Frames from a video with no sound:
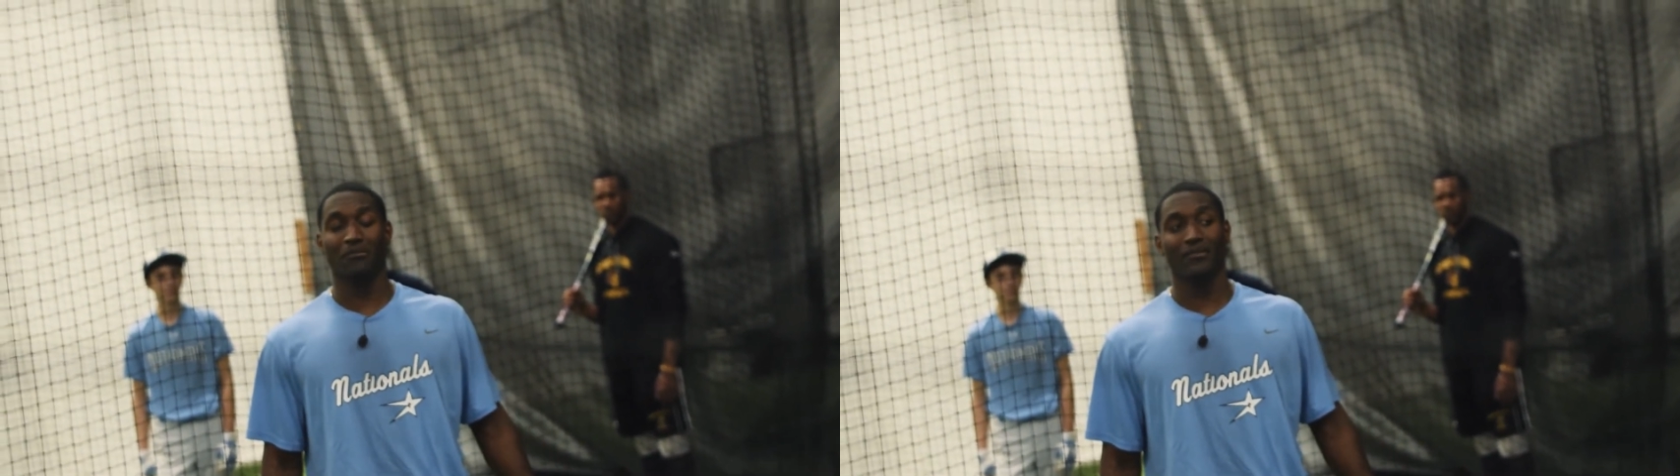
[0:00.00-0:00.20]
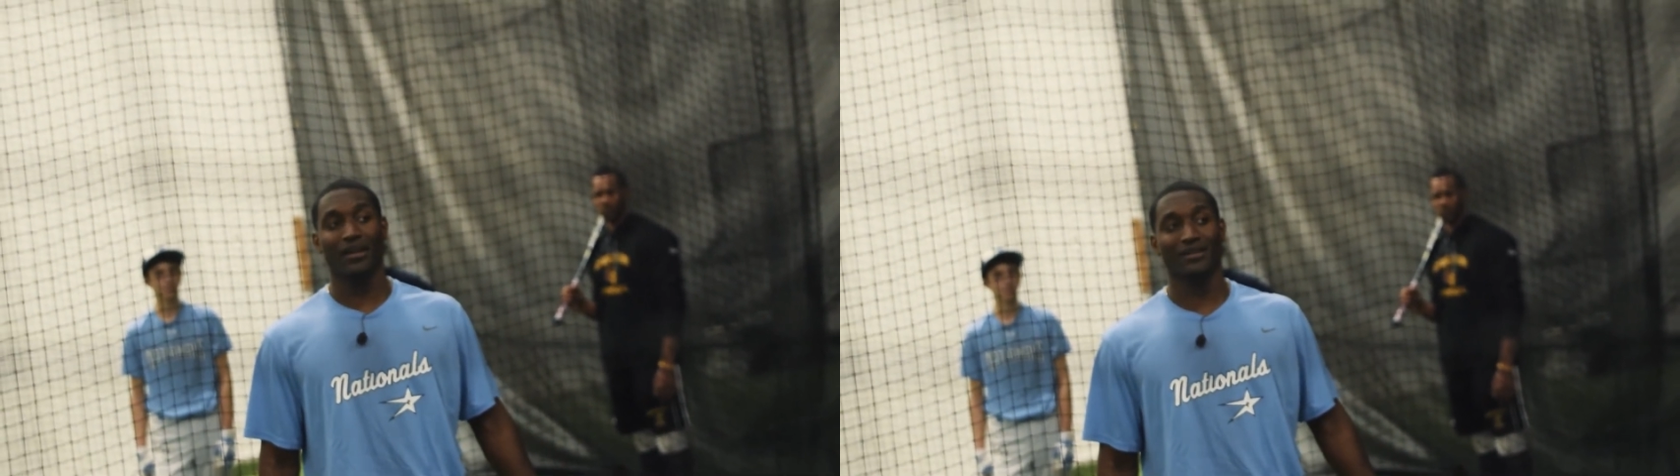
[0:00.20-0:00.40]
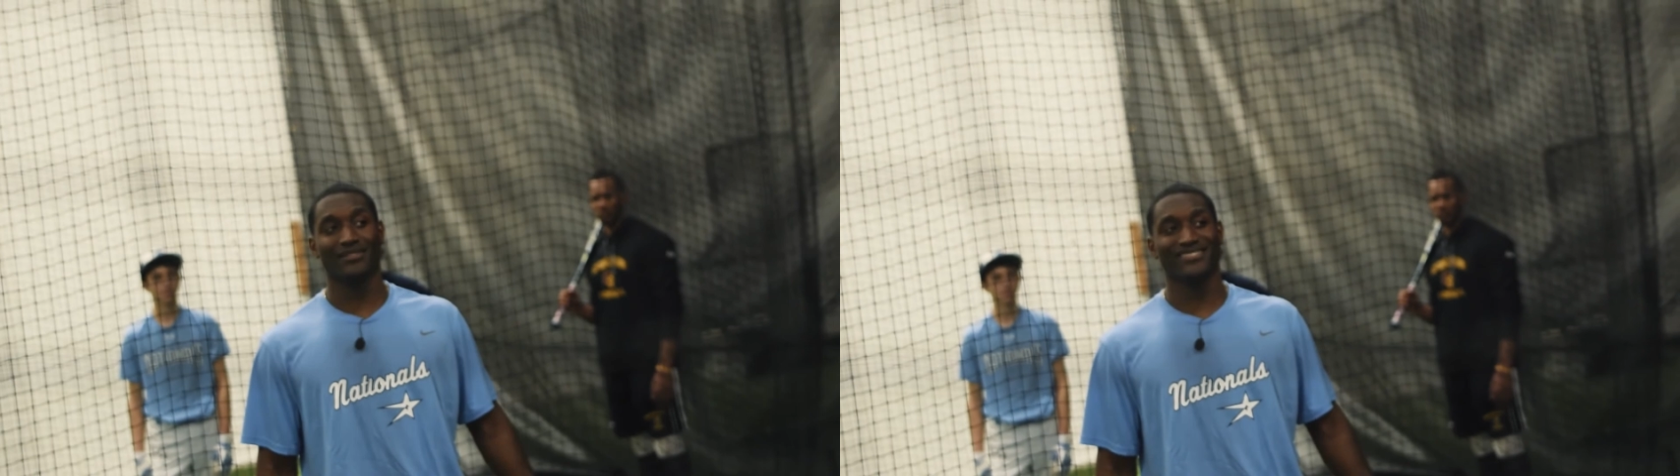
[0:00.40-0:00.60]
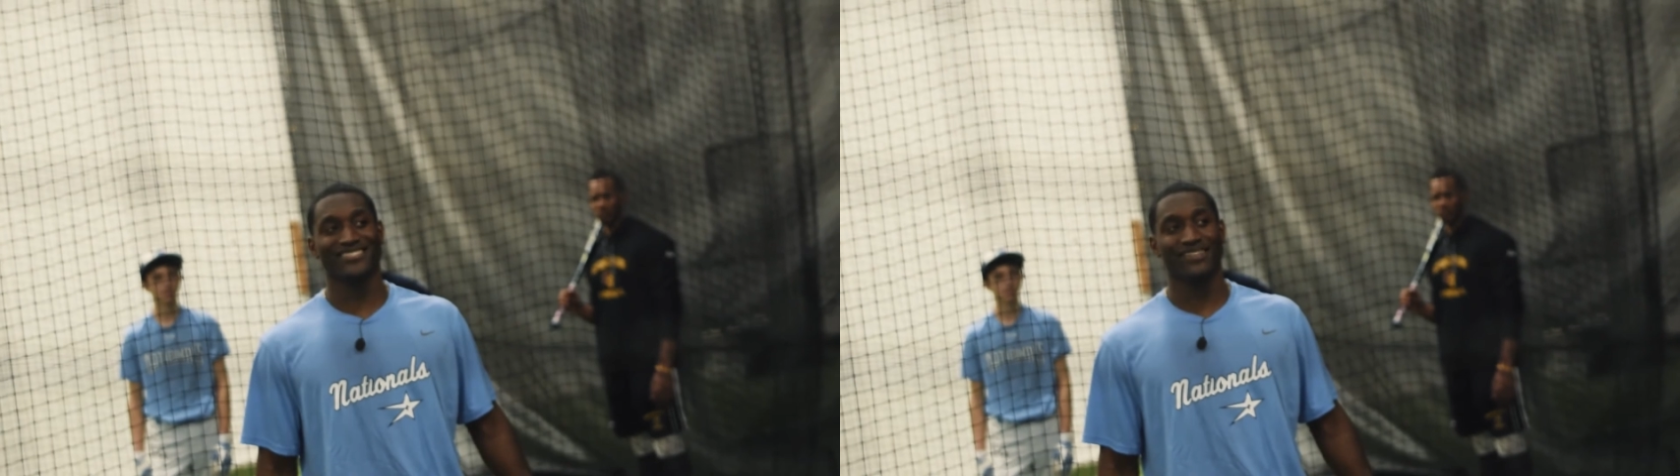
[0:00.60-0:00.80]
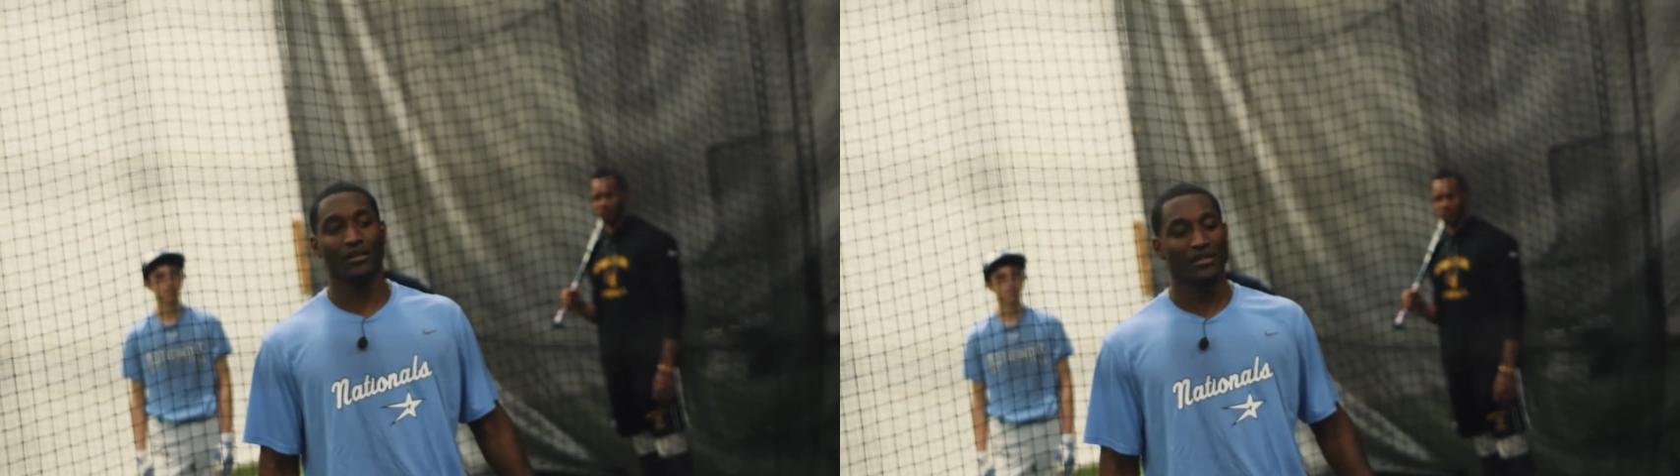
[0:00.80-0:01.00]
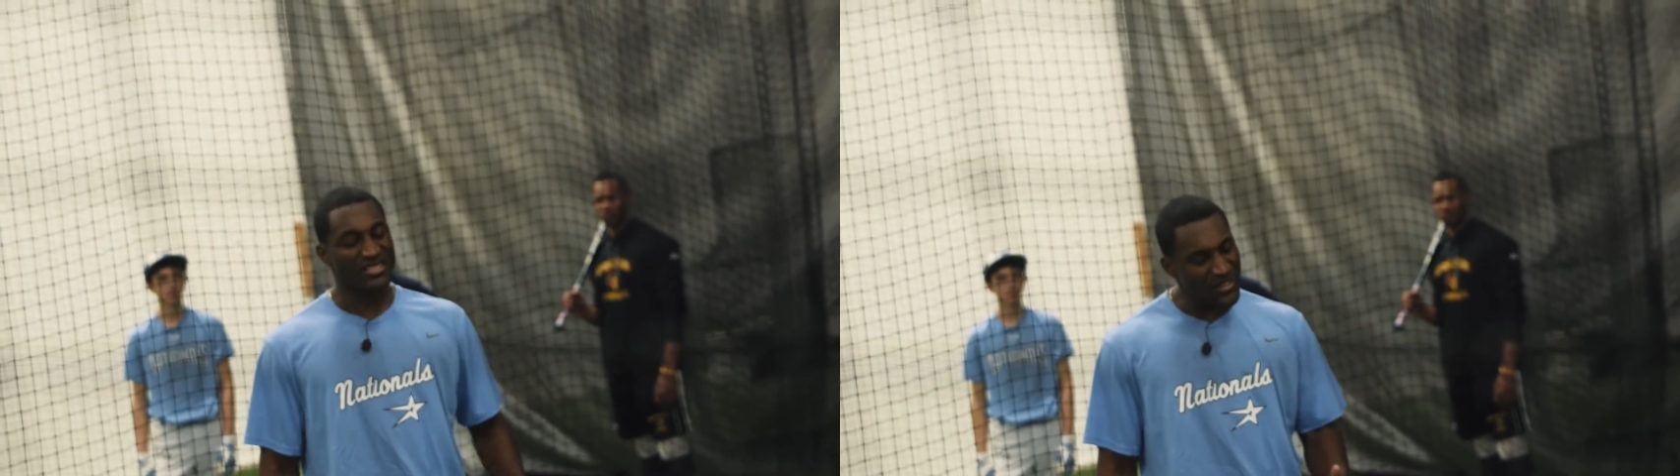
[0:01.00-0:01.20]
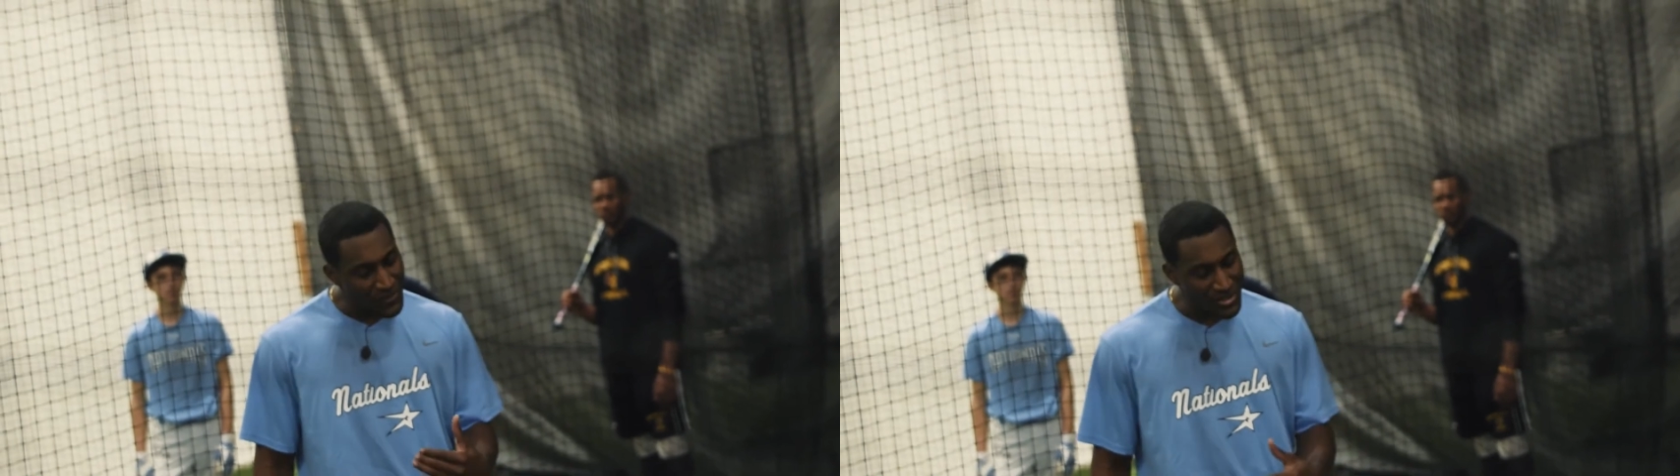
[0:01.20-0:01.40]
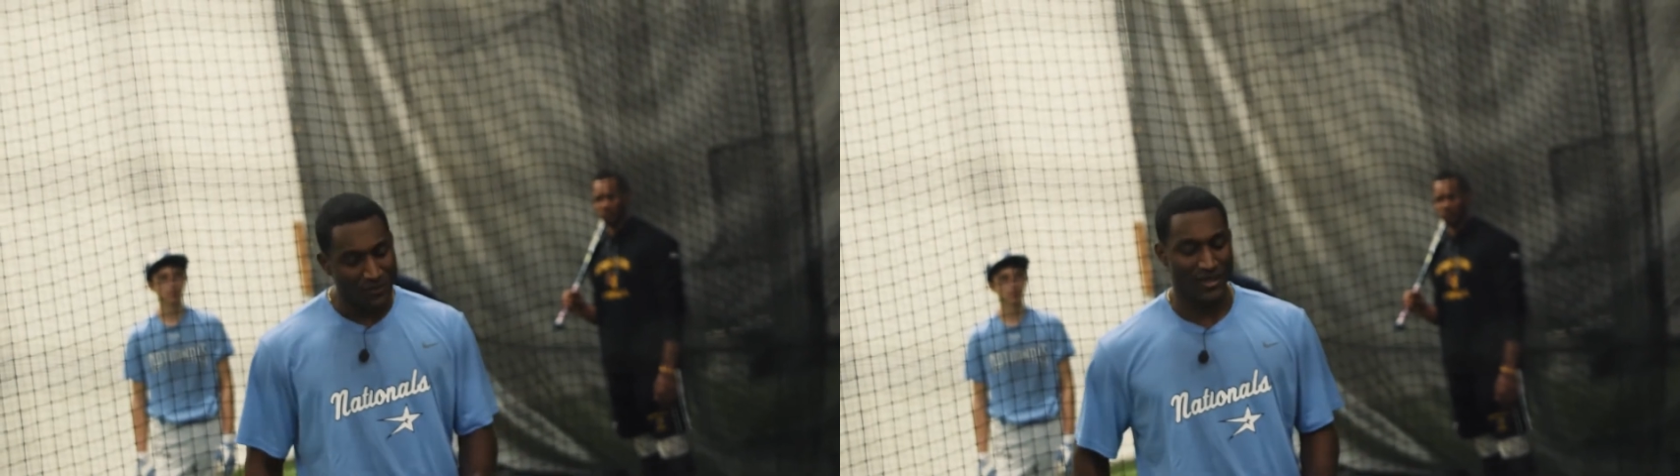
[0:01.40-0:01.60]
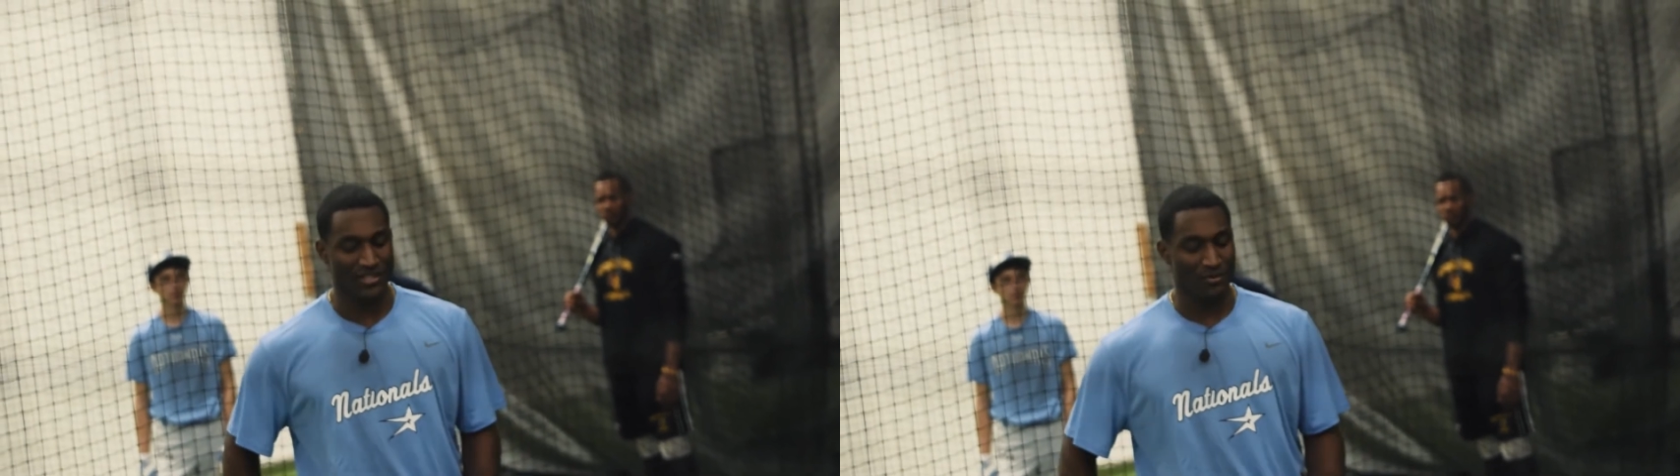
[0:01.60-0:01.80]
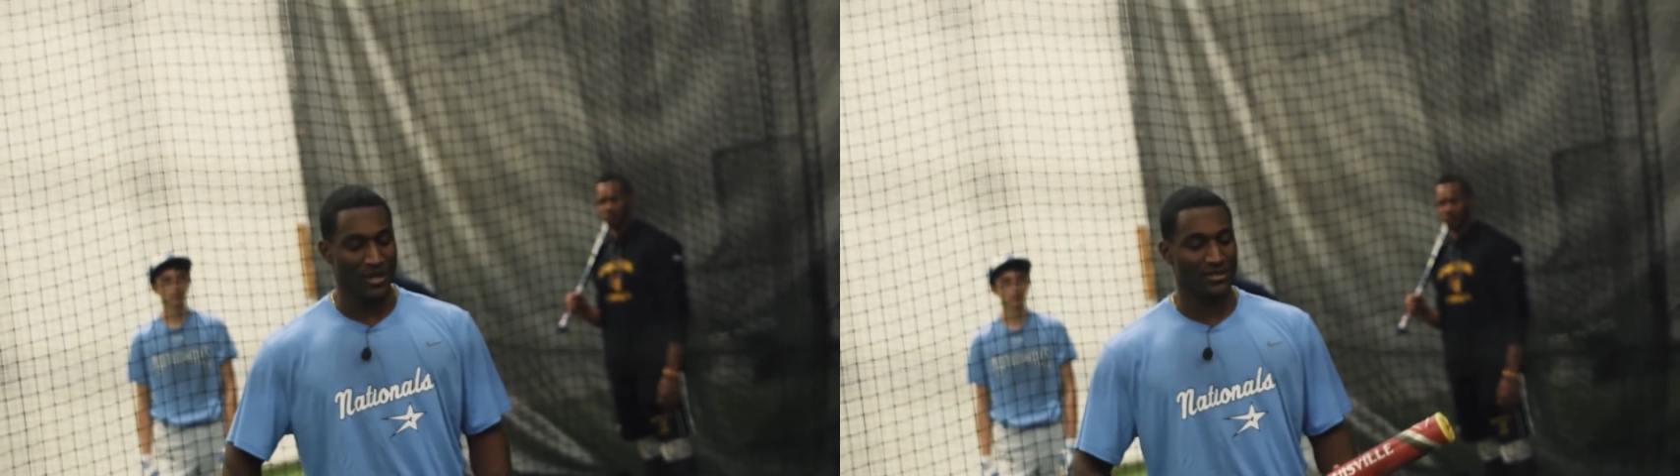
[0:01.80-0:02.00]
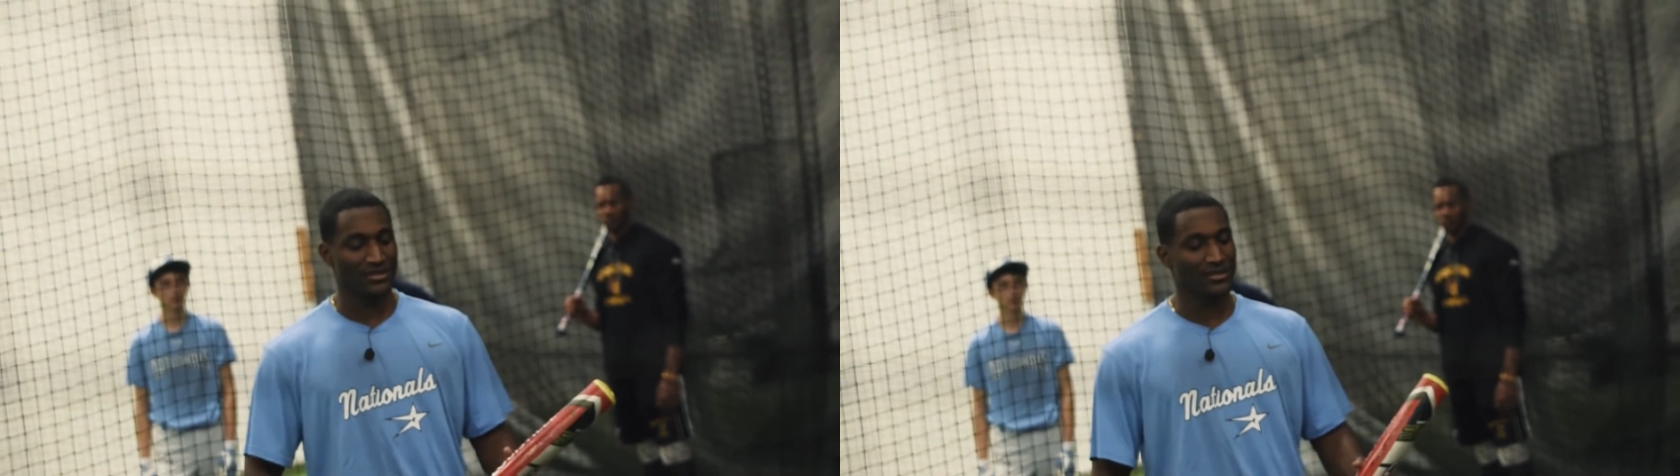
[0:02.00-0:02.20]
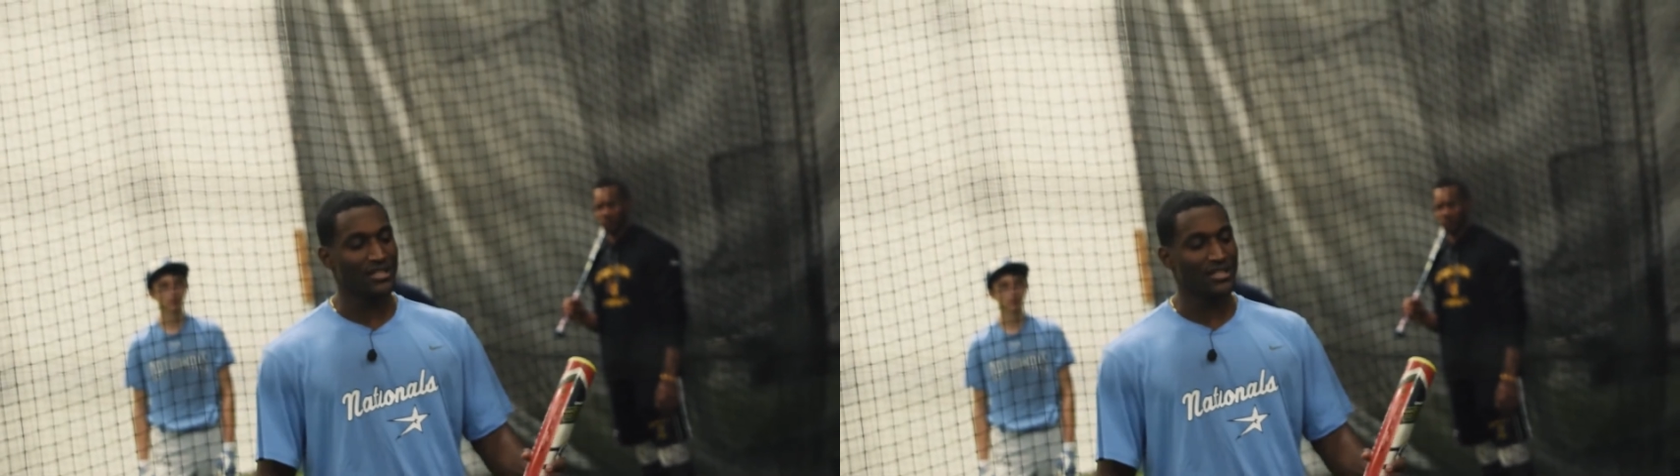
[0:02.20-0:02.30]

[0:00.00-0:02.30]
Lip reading: Right? Mm-hmm. Give yourself that space.